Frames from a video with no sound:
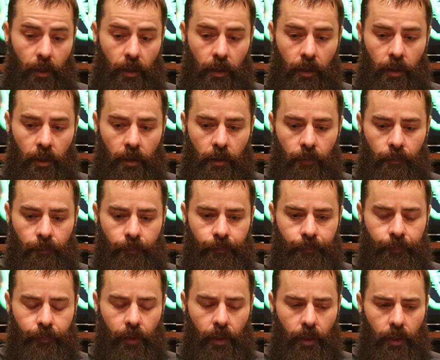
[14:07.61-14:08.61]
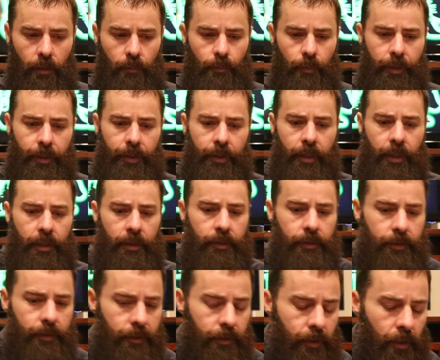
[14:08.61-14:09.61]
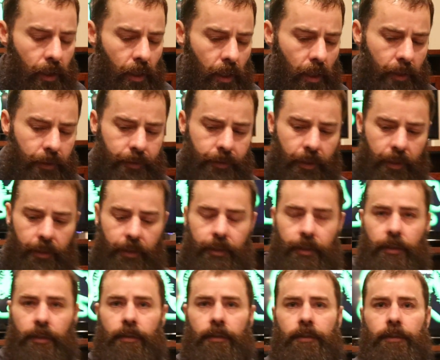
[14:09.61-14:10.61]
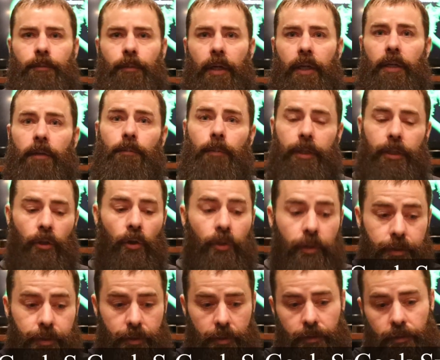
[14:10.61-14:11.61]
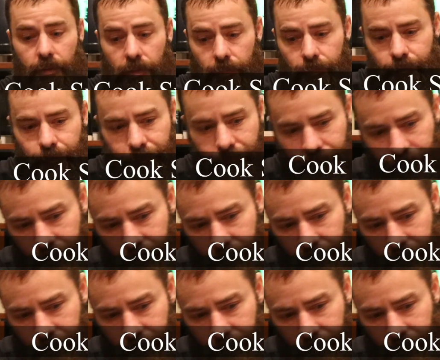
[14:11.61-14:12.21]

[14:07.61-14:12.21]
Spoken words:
My next set of gear is my cook system.